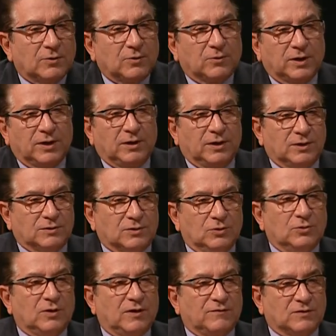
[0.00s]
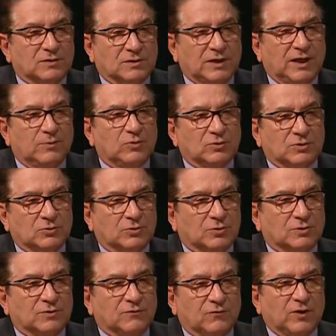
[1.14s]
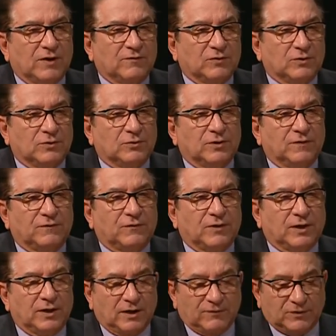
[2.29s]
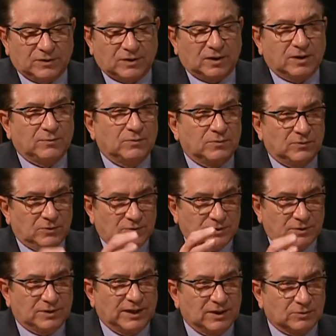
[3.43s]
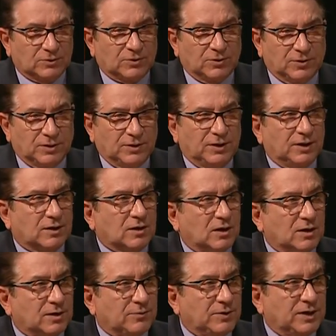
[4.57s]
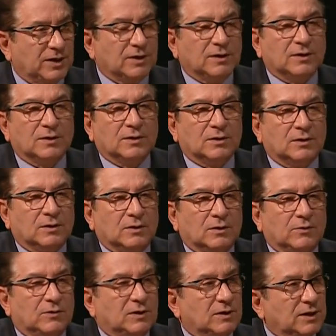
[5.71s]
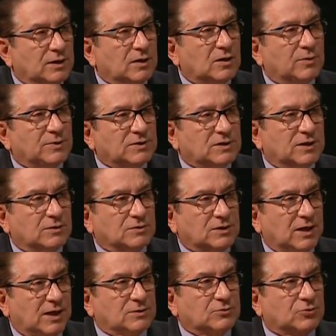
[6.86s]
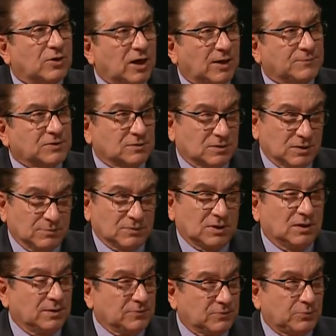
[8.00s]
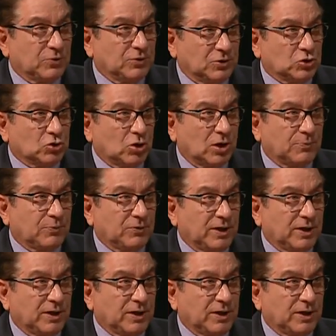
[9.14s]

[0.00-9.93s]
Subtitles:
way, you have a stable source of revenue. If every time there's a downturn in the economy, the income and sales tax drops, and sometimes pretty sharply.